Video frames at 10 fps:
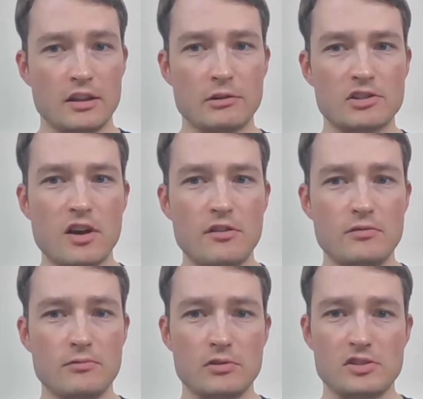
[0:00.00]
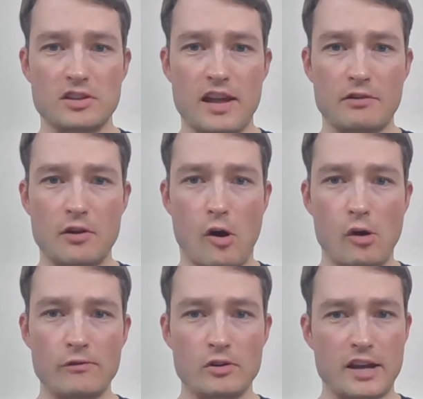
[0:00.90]
There's nothing worse than having
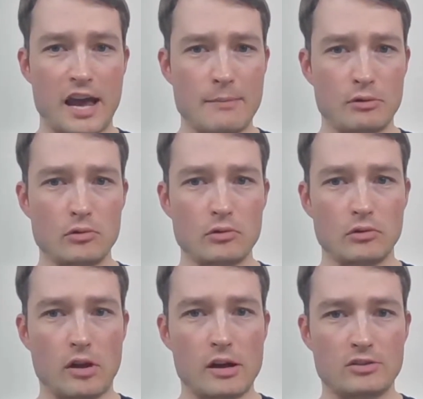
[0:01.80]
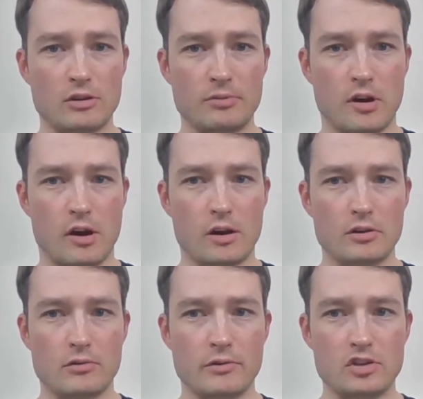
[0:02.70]
all of your capital locked up in
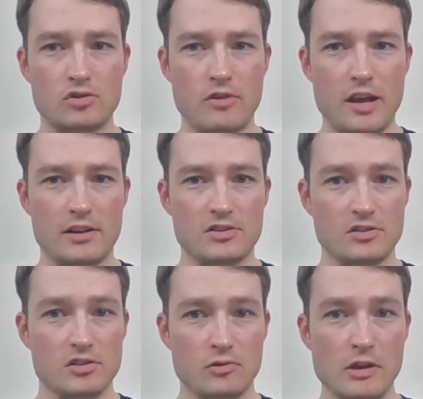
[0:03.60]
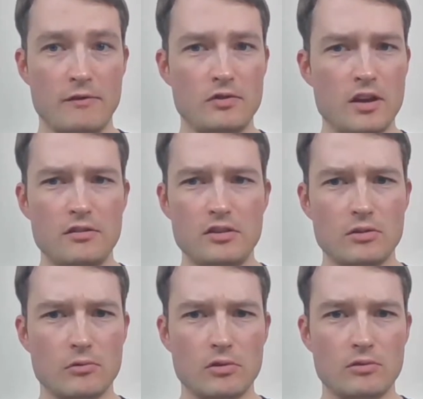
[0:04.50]
ongoing trades, so you have nothing
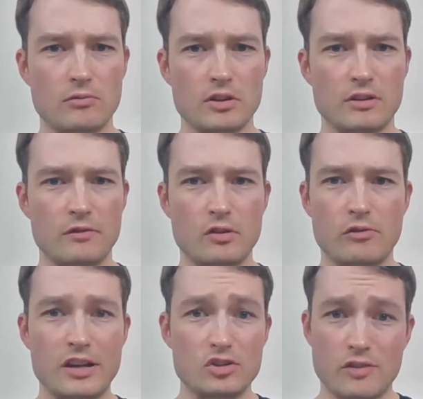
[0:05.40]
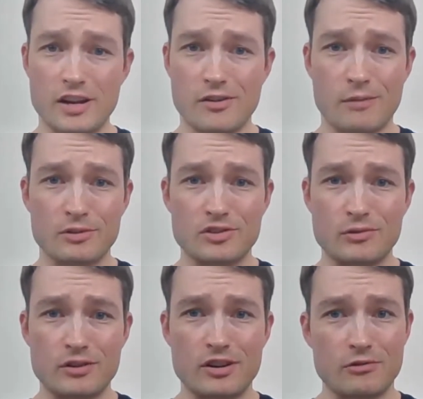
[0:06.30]
to work with if a great trading
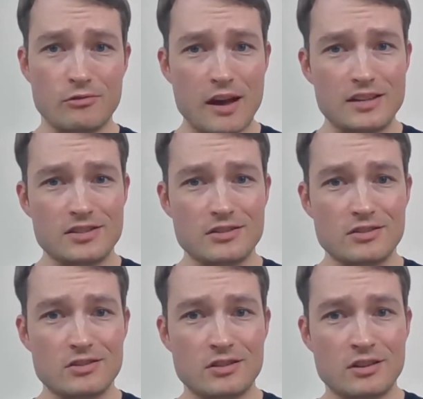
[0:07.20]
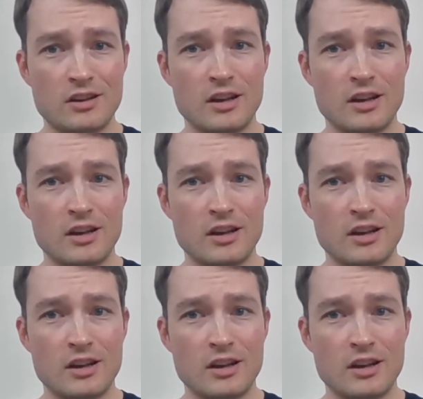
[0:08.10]
opportunity arises.